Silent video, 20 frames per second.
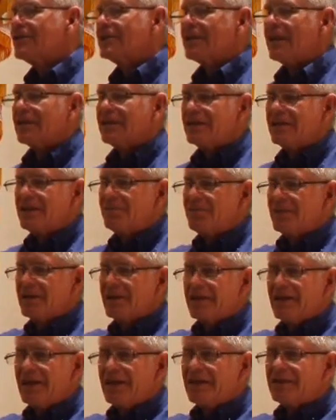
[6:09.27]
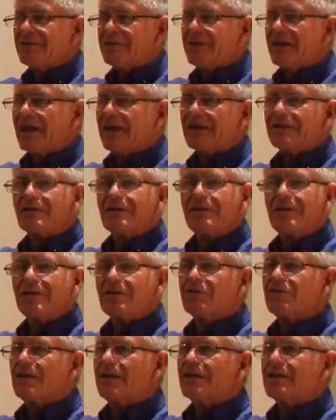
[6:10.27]
started keeping a can of gas in their
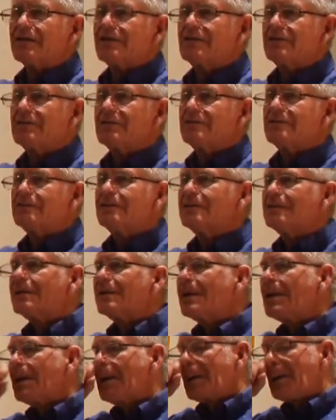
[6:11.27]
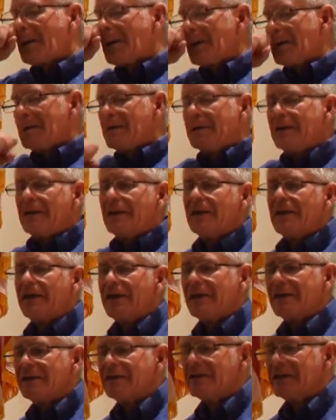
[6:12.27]
garage.
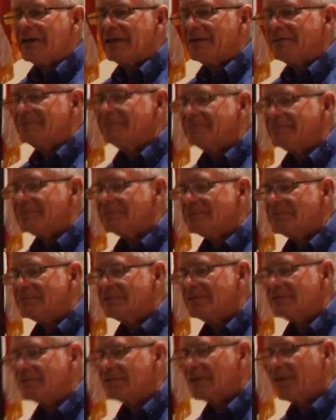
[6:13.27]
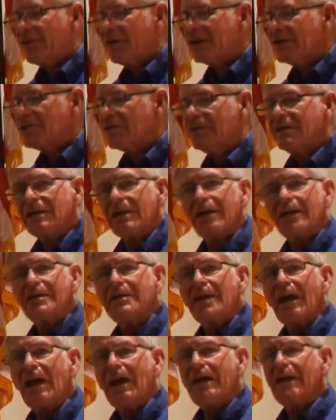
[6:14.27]
And eventually they got
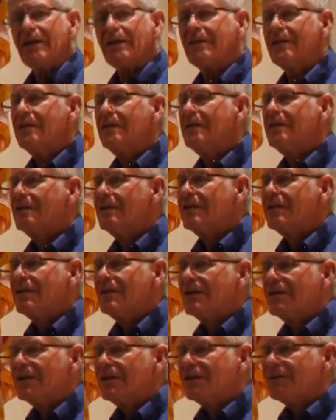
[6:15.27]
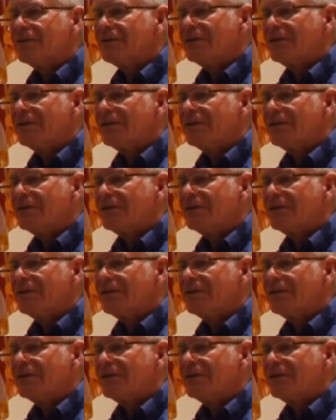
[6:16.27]
tired of